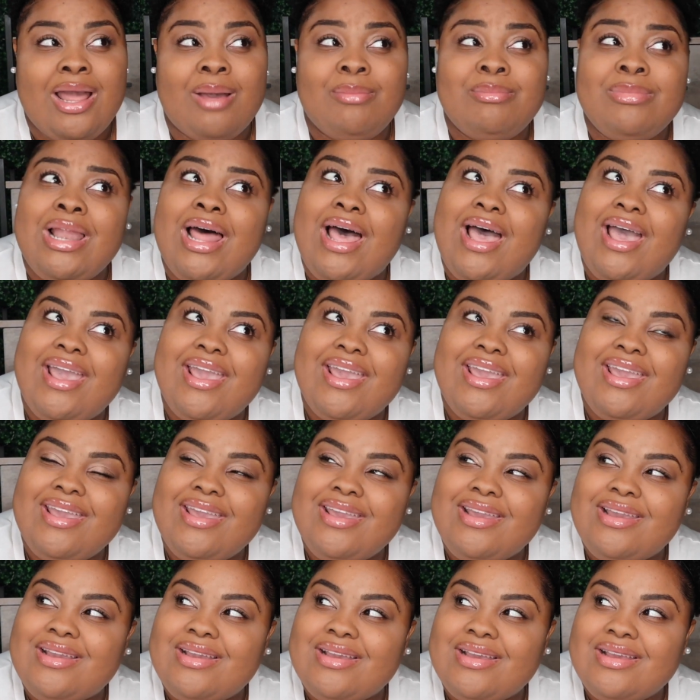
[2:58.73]
I'm
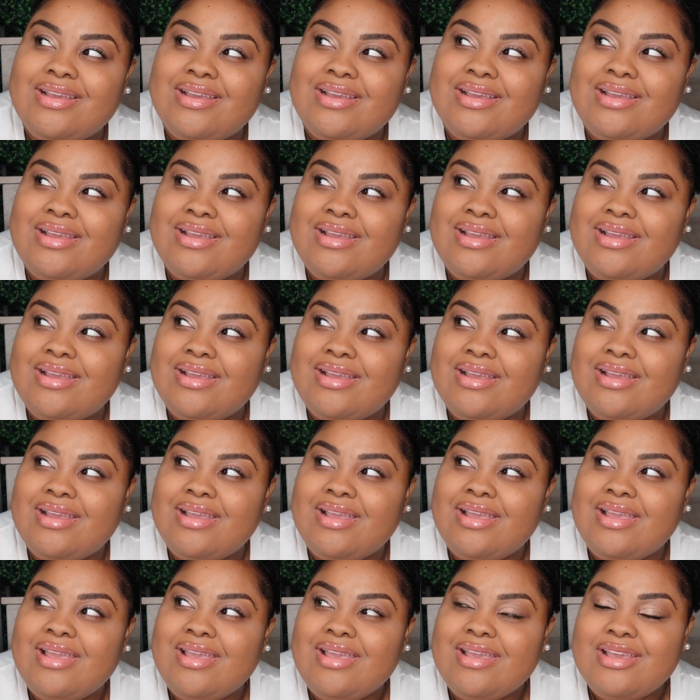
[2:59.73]
like,
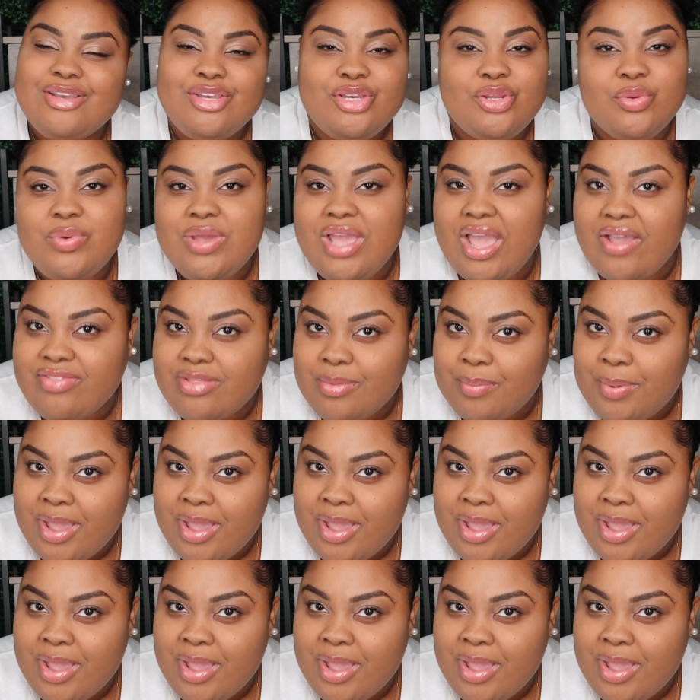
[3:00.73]
do we have to